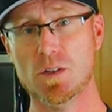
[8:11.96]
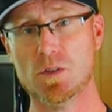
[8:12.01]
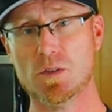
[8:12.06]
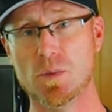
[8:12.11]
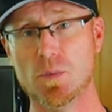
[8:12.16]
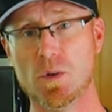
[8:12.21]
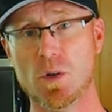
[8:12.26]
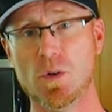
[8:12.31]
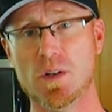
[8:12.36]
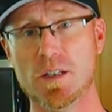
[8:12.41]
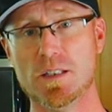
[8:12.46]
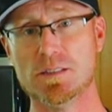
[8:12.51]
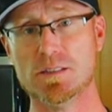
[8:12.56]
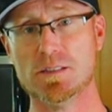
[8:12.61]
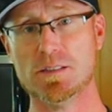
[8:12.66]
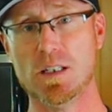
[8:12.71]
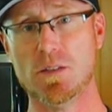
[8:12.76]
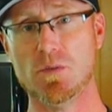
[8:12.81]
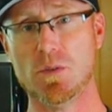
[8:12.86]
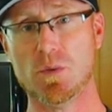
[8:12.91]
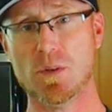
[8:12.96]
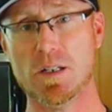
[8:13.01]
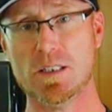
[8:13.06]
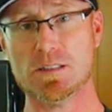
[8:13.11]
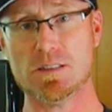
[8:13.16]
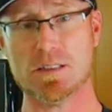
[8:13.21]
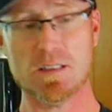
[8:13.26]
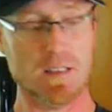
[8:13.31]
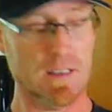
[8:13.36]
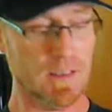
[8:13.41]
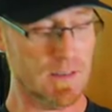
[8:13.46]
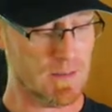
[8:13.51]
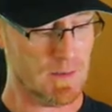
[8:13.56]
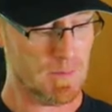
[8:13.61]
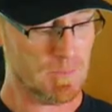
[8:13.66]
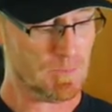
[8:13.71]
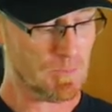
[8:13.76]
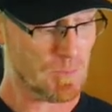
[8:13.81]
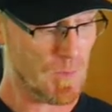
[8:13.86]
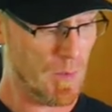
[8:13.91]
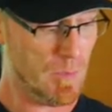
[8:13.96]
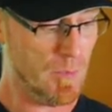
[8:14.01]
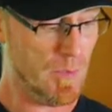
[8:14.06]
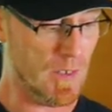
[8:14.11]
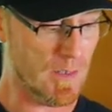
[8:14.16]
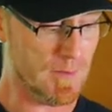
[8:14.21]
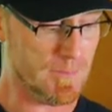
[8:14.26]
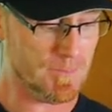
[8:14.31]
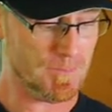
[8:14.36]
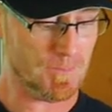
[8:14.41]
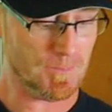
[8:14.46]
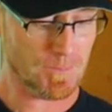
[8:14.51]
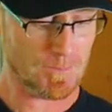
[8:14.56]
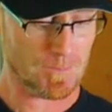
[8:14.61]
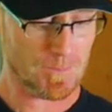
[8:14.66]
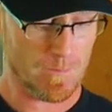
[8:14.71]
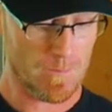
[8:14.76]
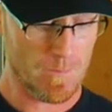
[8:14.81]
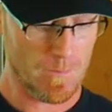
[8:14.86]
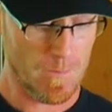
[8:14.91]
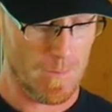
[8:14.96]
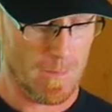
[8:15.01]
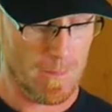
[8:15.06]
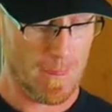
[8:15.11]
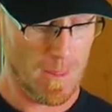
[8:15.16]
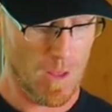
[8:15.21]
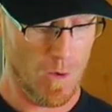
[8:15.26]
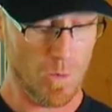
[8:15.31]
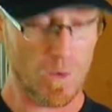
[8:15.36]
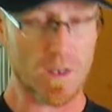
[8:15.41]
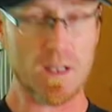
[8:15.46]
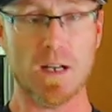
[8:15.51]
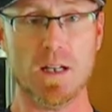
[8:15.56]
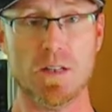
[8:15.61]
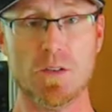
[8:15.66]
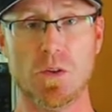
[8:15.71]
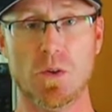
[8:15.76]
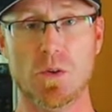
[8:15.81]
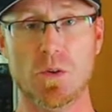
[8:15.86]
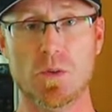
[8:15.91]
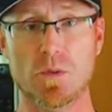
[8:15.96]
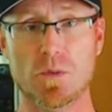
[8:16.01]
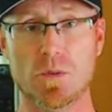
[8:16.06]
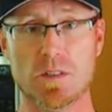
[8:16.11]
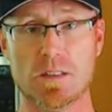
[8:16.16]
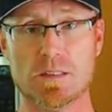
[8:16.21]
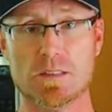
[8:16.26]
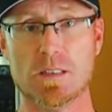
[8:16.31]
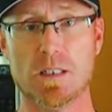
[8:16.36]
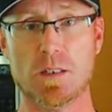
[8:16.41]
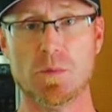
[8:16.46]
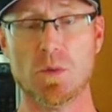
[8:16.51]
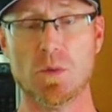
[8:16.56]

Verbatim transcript: So I'm gonna go ahead and save the rest of this. But we got two, let's let